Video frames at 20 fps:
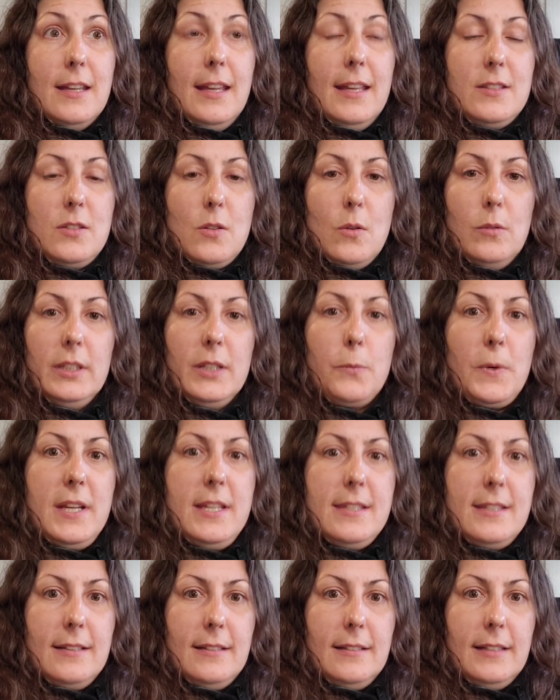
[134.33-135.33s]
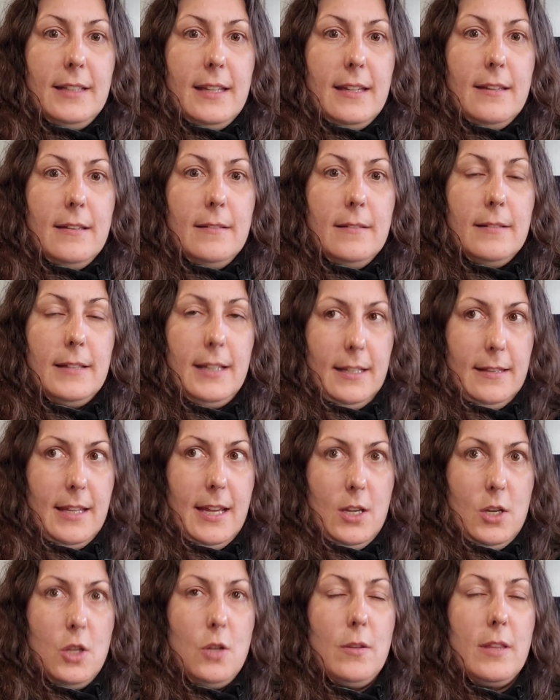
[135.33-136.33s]
it's only recently, like,
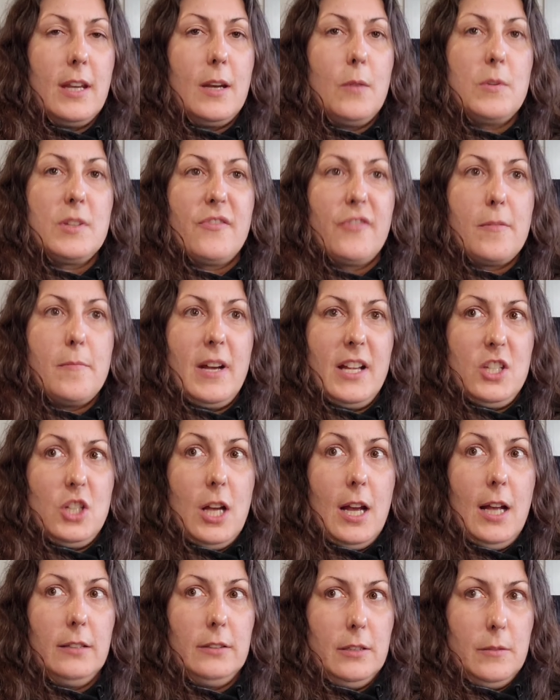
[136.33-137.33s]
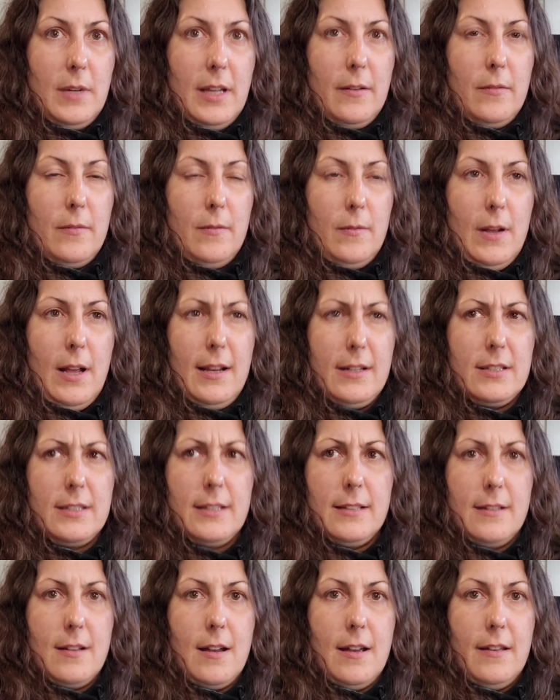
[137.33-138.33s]
they knew that it was from my childhood when I
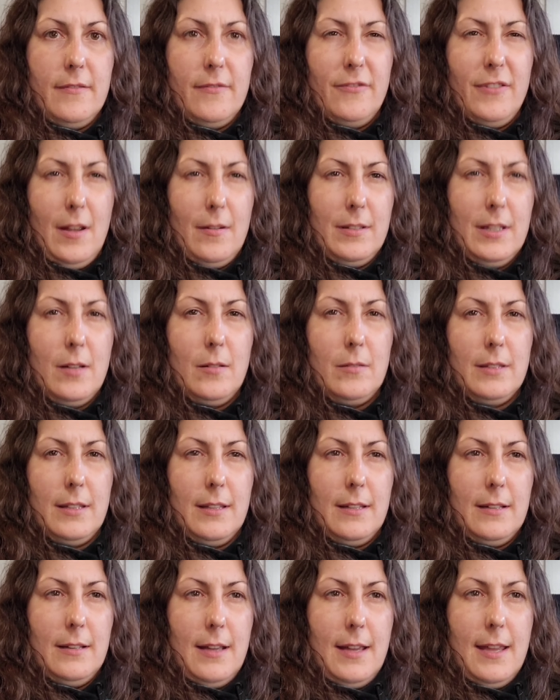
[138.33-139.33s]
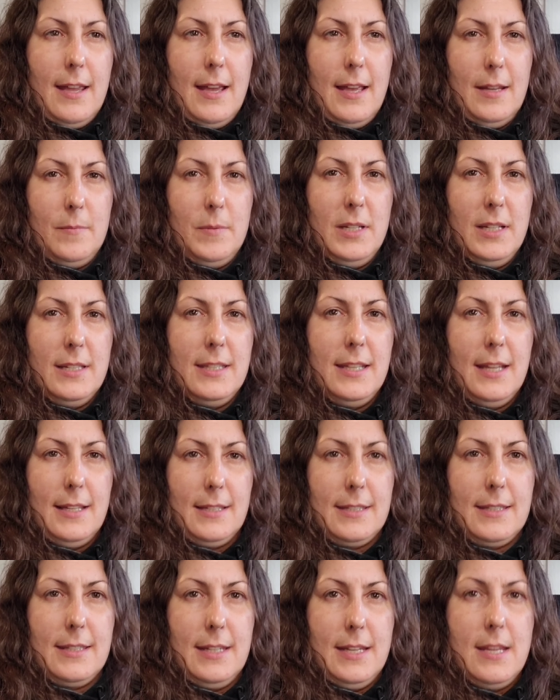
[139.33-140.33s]
actually found out that I had
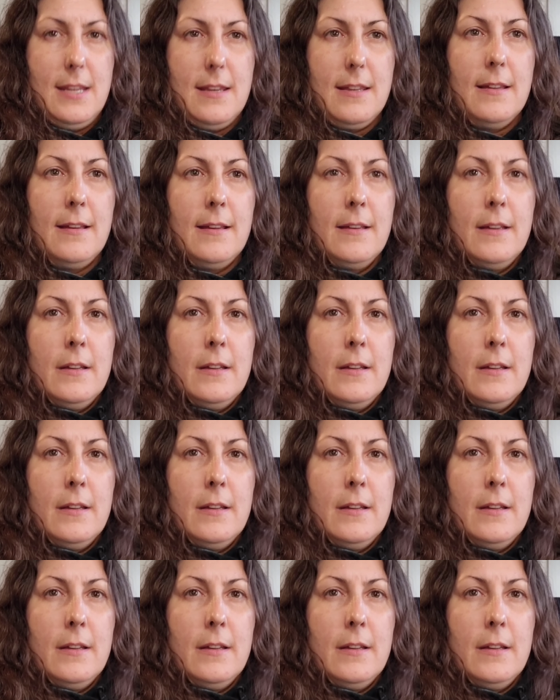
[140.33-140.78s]
PTSD